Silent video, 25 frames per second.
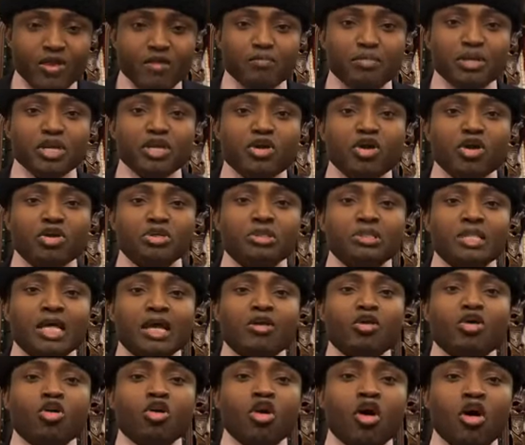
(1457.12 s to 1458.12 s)
Because
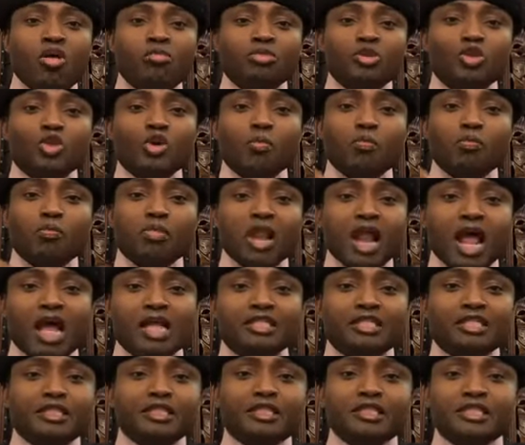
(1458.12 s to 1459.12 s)
they come to
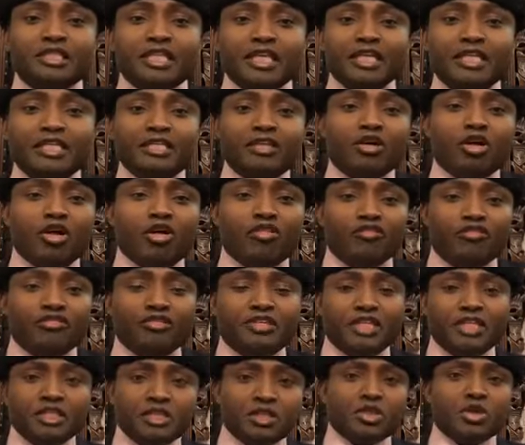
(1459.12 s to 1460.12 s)
plant seed
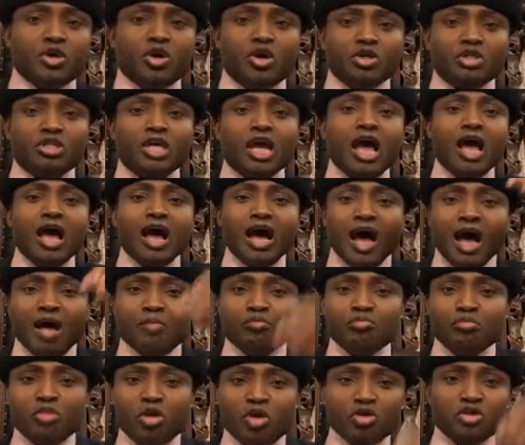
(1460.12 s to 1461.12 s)
of discord
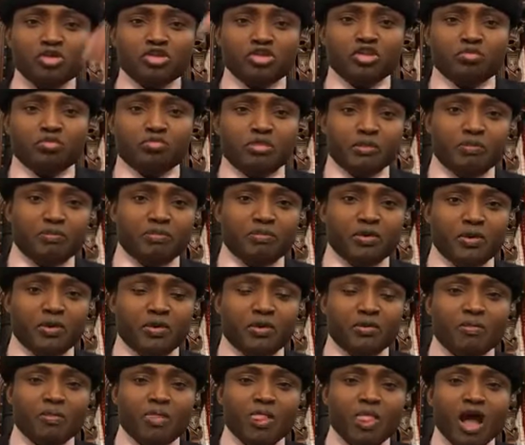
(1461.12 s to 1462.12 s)
among you
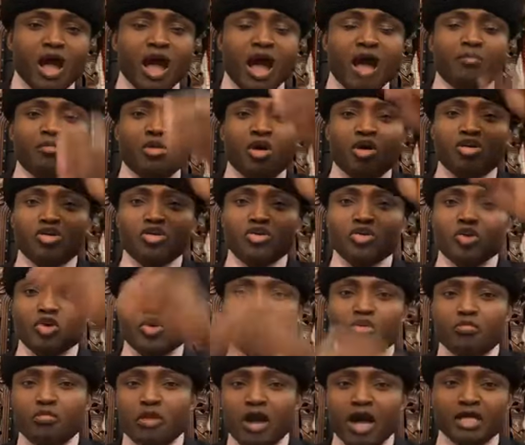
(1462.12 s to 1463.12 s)
people, among
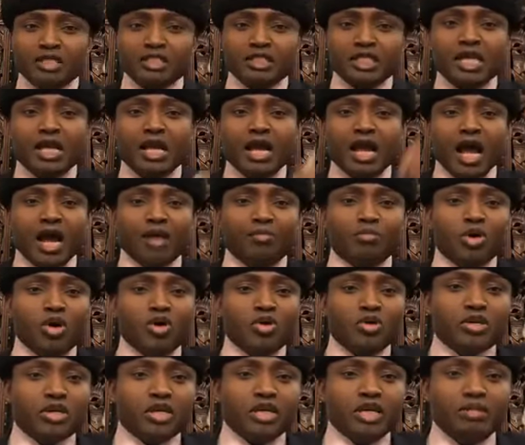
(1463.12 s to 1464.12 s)
Yorubas,
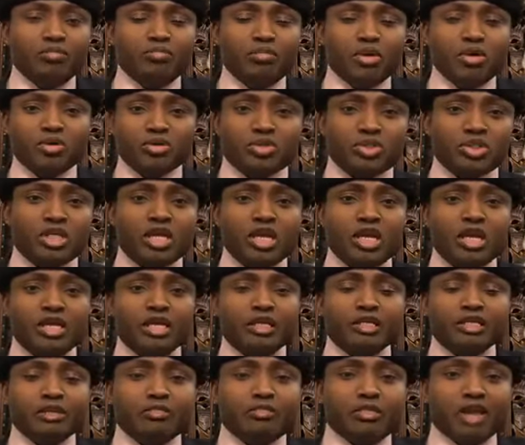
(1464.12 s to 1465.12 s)
among Igbos,
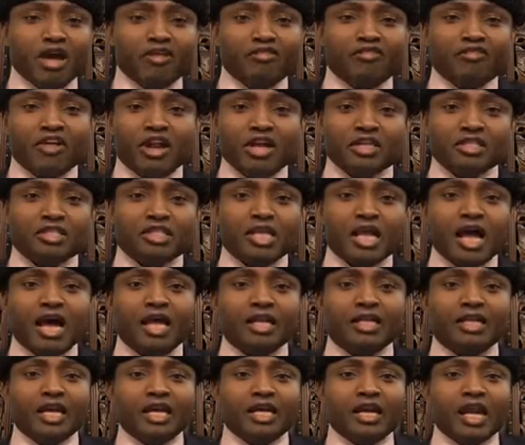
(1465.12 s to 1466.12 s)
the Biafrans,
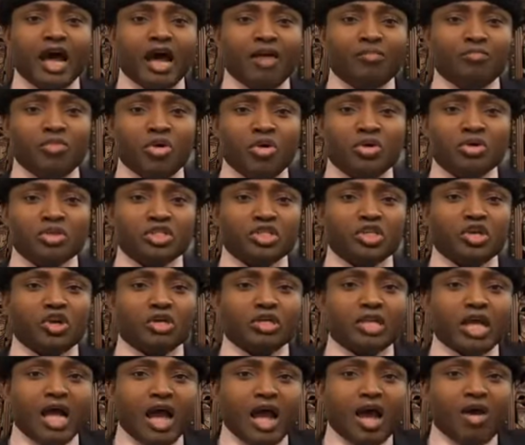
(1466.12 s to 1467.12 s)
and then among the
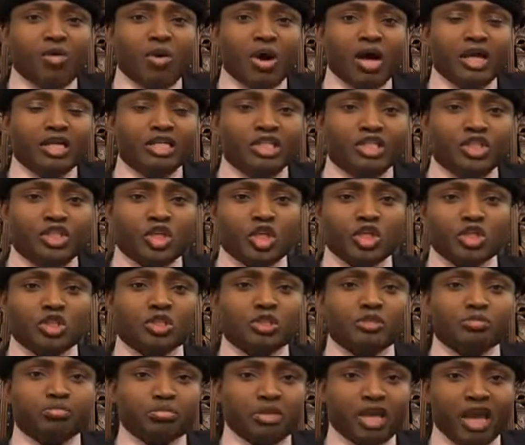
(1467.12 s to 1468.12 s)
other,
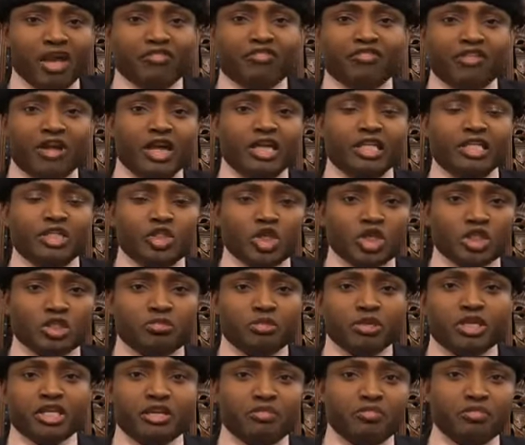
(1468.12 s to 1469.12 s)
Ijaw
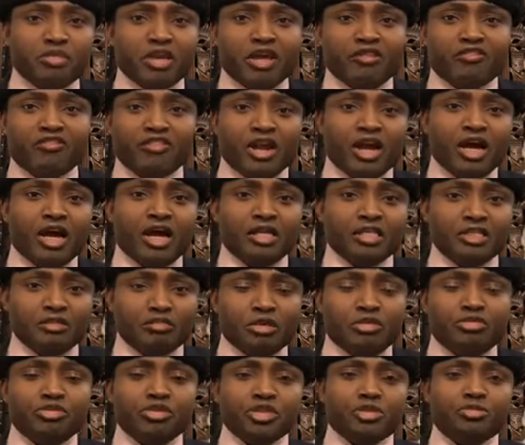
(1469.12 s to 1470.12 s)
speaking Biafra, and the
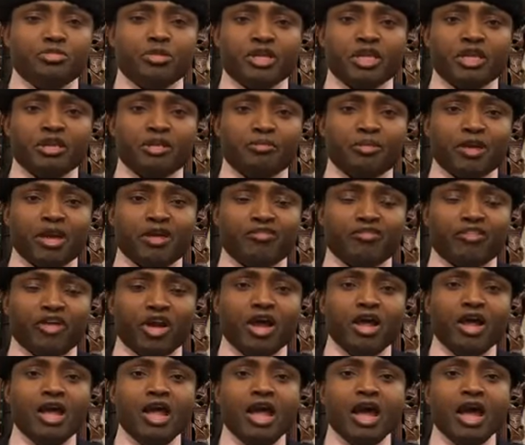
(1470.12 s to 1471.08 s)
Ibibio speaking Biafra,